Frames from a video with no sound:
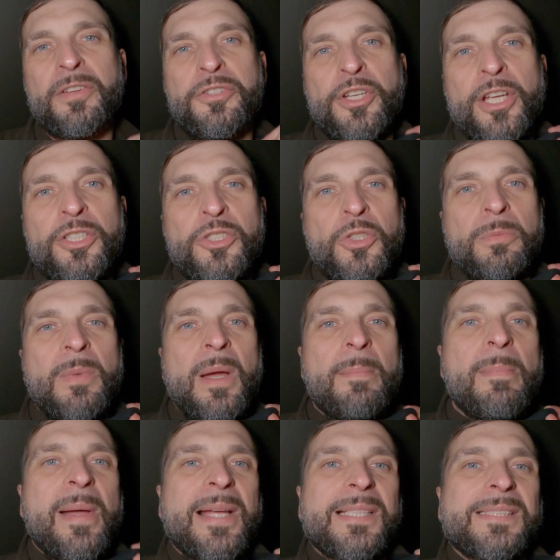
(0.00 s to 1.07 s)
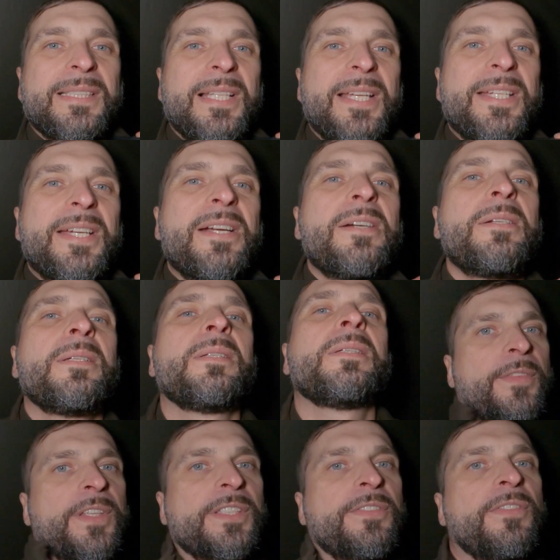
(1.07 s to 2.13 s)
I changed to my base layer,
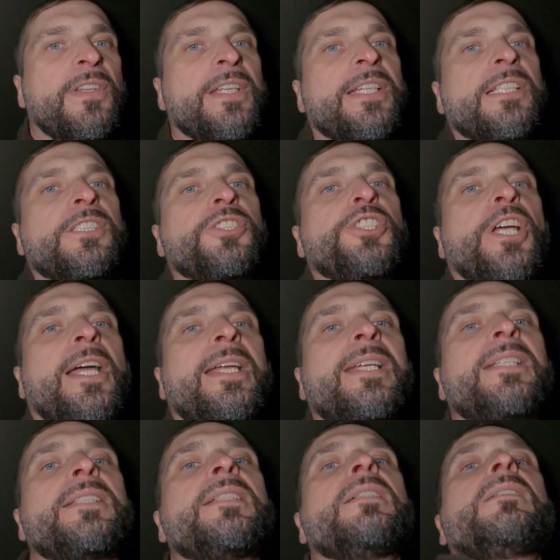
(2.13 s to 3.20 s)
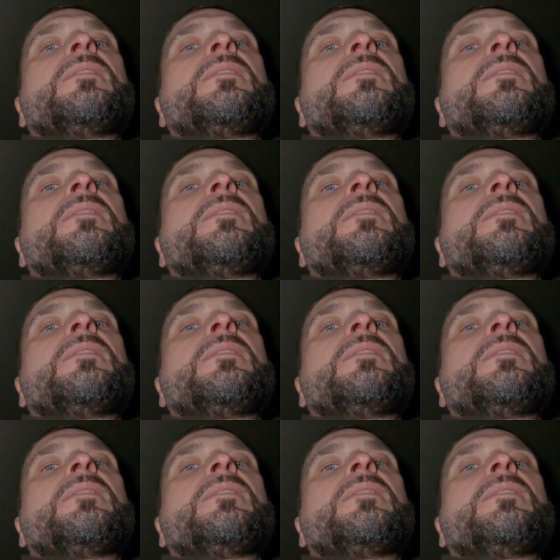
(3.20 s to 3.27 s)
this fleece jacket,